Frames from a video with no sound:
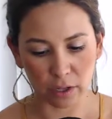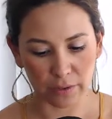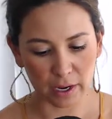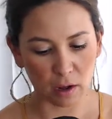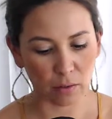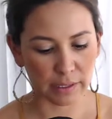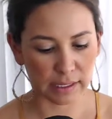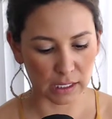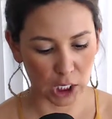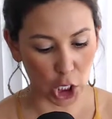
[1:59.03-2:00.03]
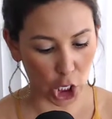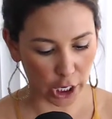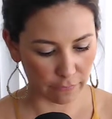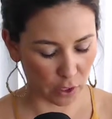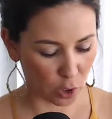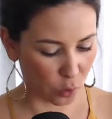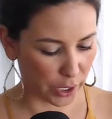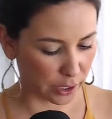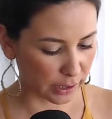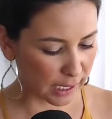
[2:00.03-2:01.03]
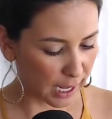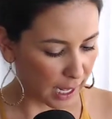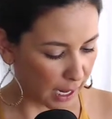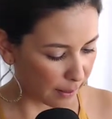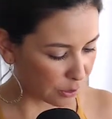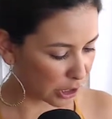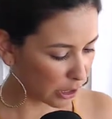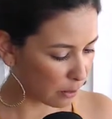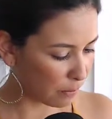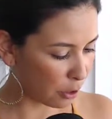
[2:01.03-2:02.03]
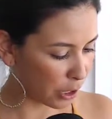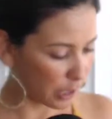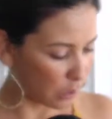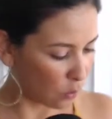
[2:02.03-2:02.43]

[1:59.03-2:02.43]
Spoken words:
They call this the god of all oils. I'm just going to put